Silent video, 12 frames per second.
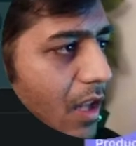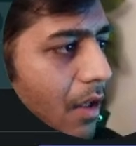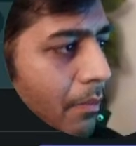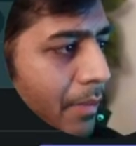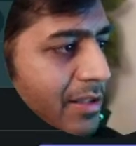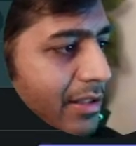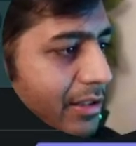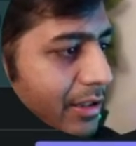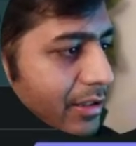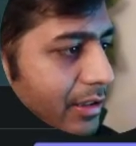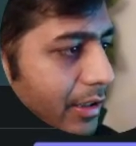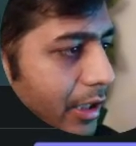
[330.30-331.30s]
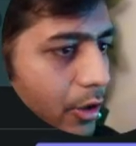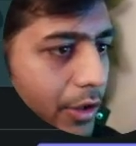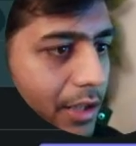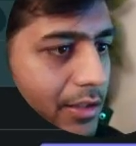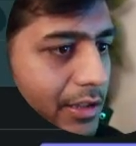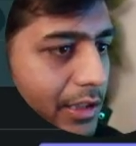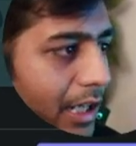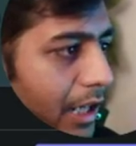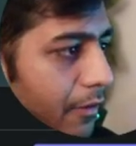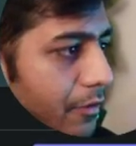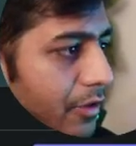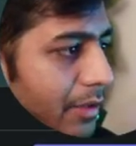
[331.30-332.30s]
messages. Here you can see I
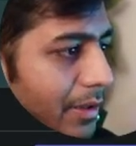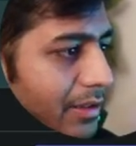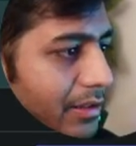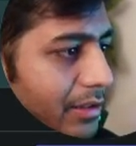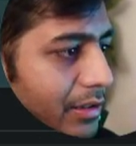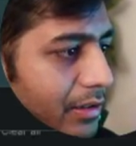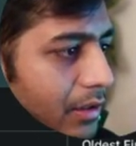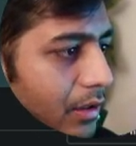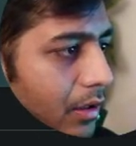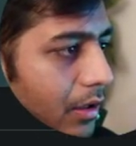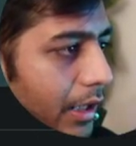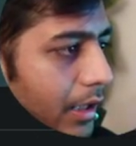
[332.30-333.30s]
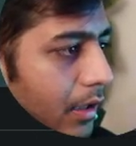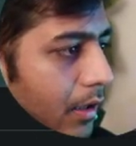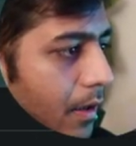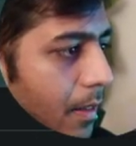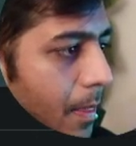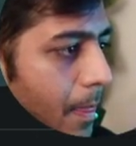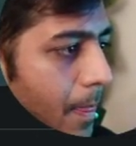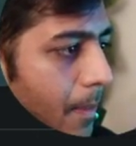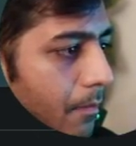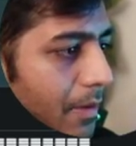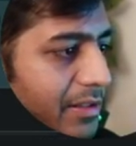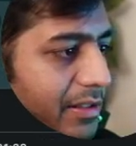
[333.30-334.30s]
have three messages, right?
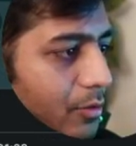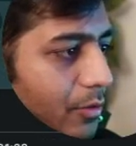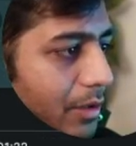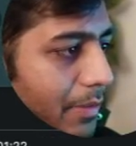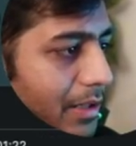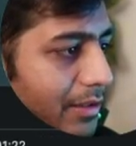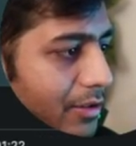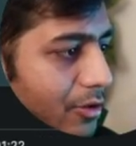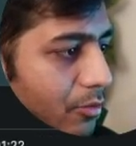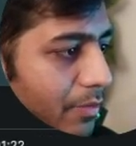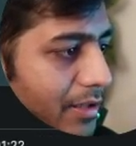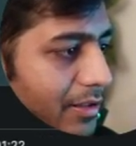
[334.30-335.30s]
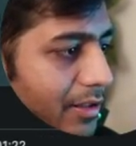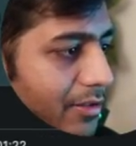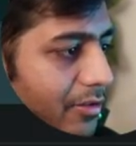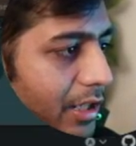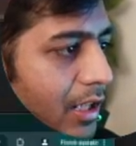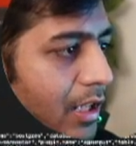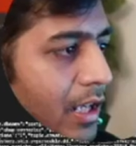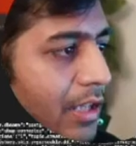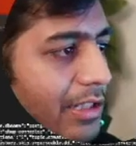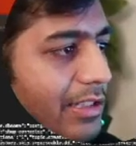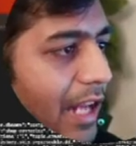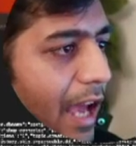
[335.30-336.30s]
Message one, message two, message three.
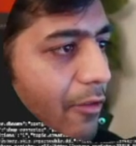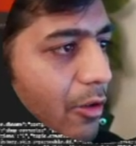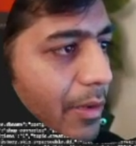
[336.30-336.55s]
These are Avro